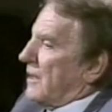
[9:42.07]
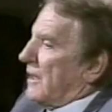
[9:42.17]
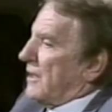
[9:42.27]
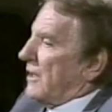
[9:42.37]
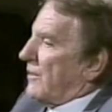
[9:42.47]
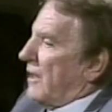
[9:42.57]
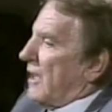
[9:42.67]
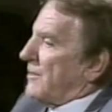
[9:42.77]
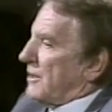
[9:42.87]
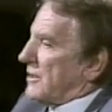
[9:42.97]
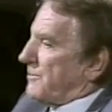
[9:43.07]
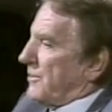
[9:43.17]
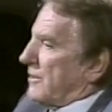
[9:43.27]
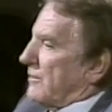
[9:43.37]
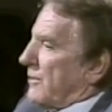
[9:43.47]
And here I am in this
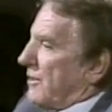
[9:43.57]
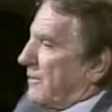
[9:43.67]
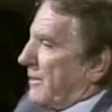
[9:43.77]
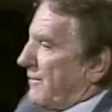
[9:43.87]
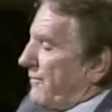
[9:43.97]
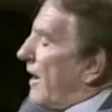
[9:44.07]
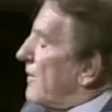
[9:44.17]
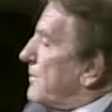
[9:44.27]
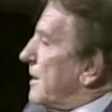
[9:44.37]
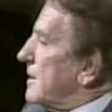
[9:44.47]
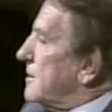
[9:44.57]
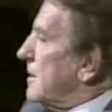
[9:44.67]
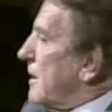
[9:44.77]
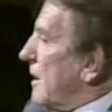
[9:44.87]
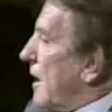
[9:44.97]
building. Within about 5 minutes,
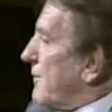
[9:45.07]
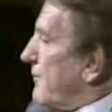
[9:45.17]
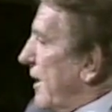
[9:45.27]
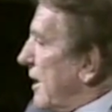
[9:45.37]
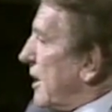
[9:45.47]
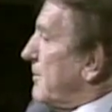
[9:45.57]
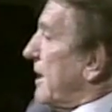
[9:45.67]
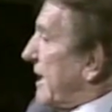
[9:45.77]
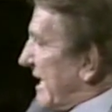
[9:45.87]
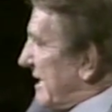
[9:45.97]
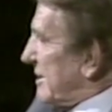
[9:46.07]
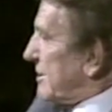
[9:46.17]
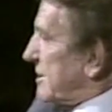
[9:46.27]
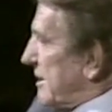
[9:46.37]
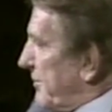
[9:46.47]
I find I'm elected to
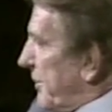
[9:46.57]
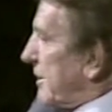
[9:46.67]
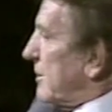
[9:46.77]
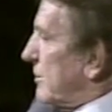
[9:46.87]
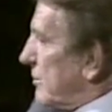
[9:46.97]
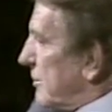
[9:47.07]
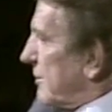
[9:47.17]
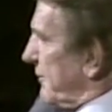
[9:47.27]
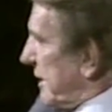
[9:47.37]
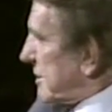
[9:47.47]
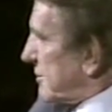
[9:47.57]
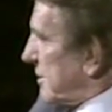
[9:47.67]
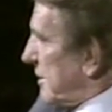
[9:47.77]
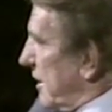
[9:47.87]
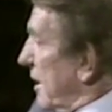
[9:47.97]
something called a vestry.